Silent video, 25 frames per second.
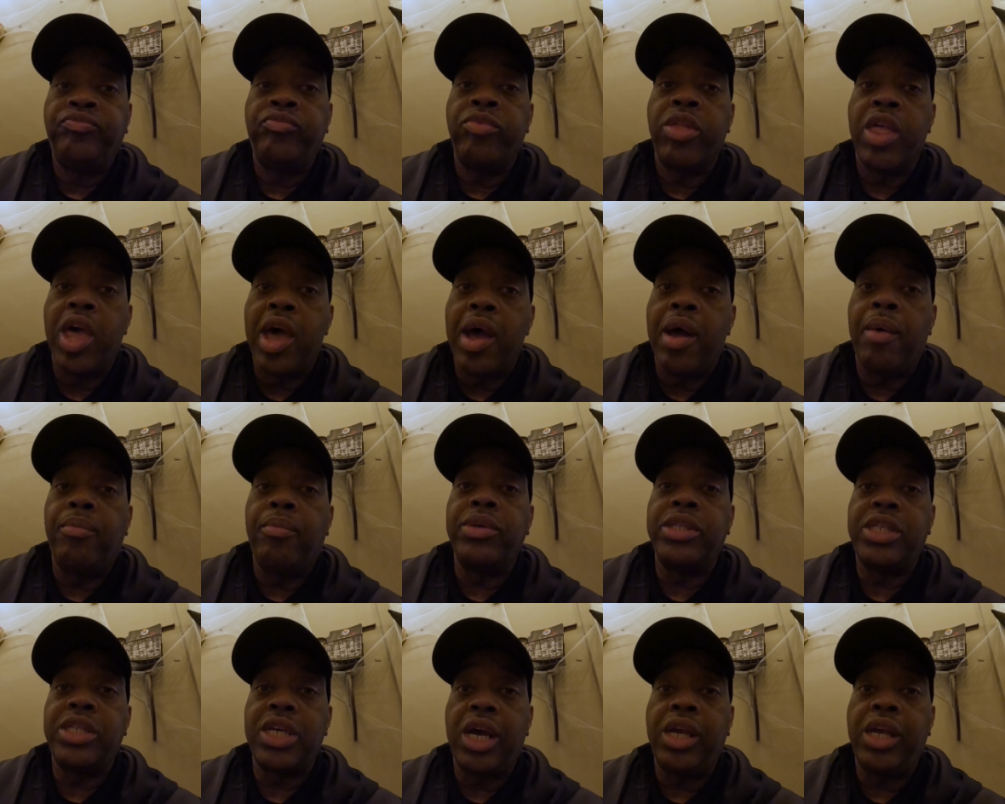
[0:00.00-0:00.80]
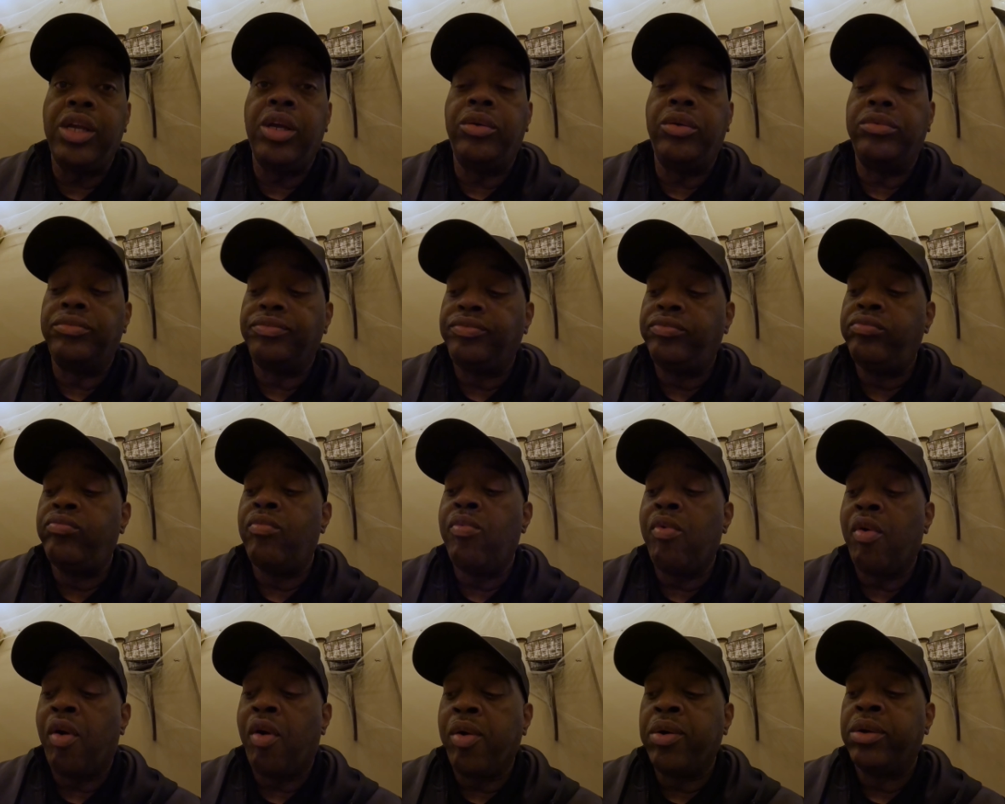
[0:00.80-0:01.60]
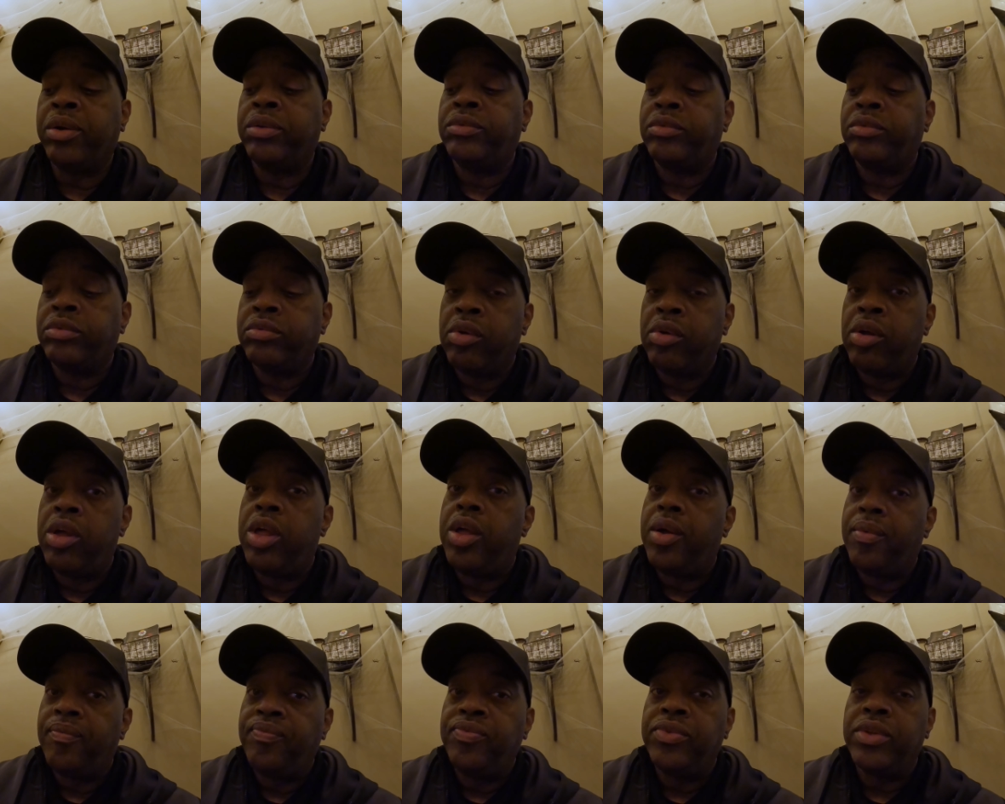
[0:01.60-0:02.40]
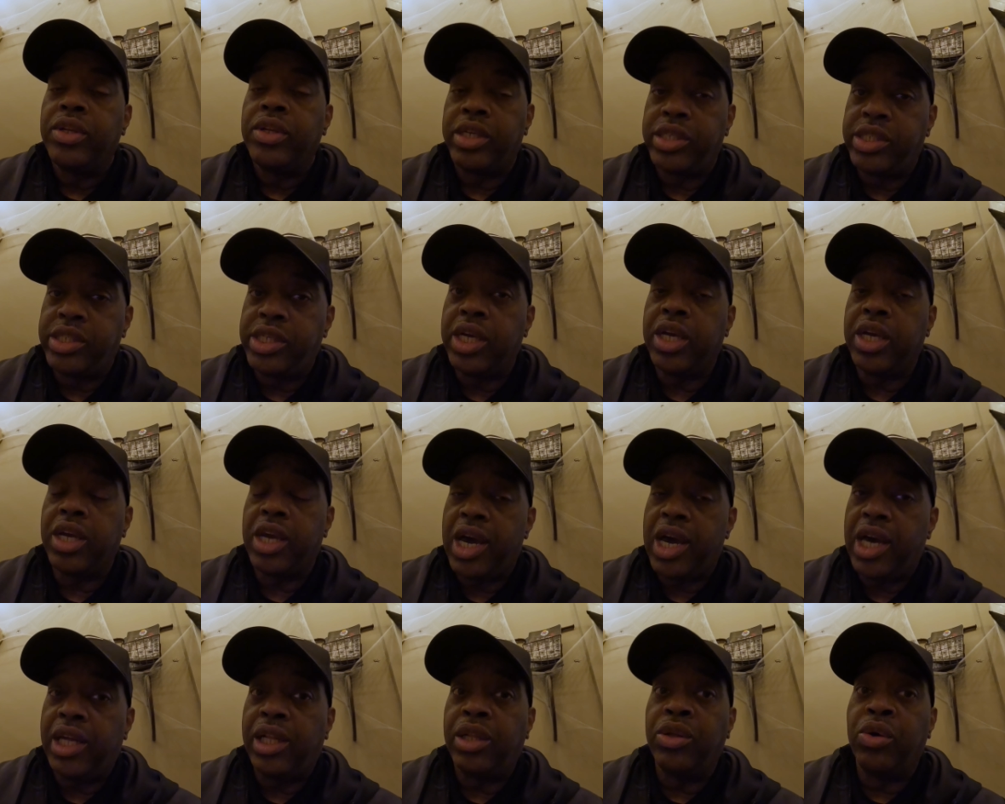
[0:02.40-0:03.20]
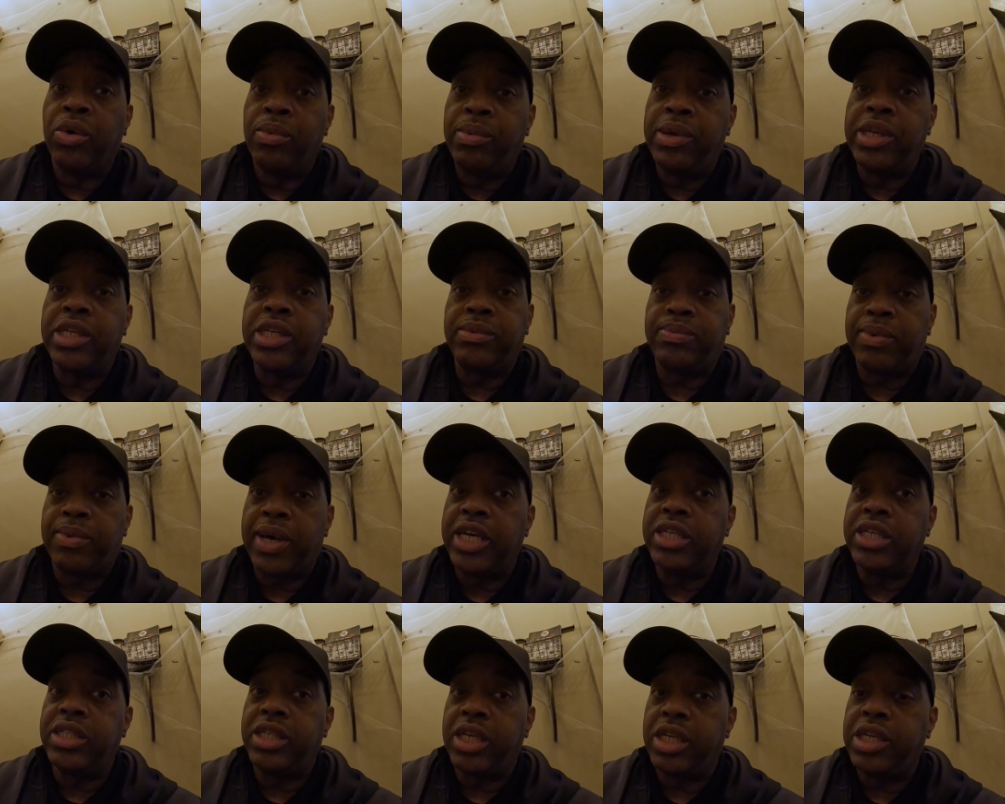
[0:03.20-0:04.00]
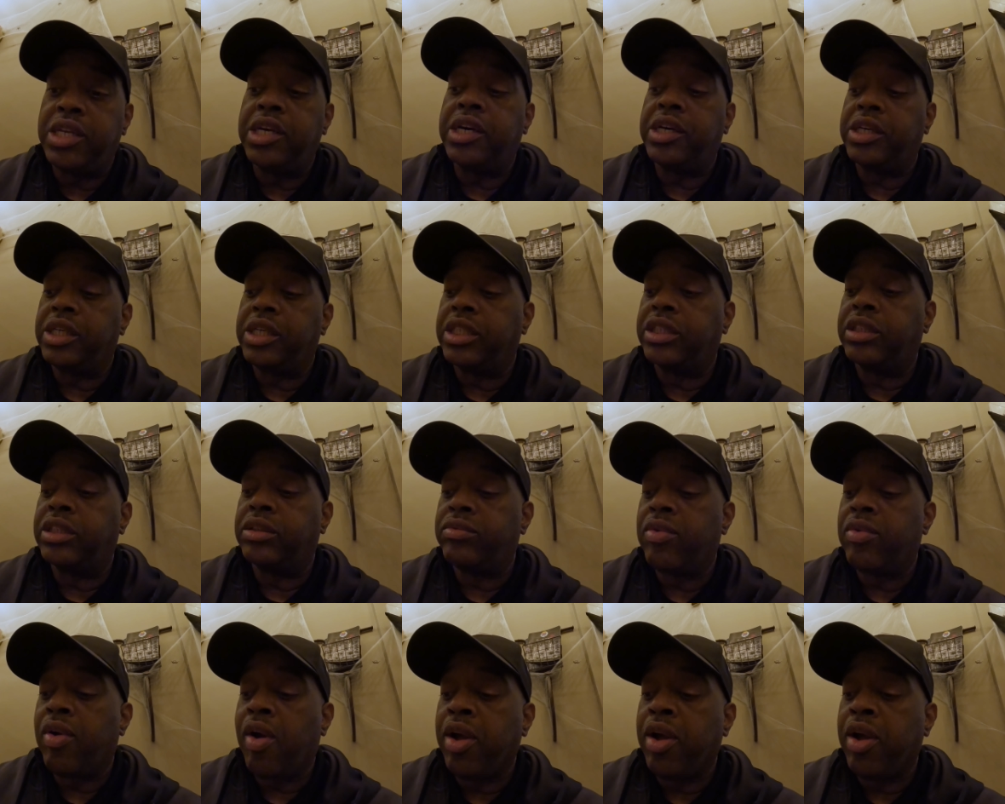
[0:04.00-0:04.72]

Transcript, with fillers: Now, I'm gonna tell you, the chicken got a little bit of spice, it does.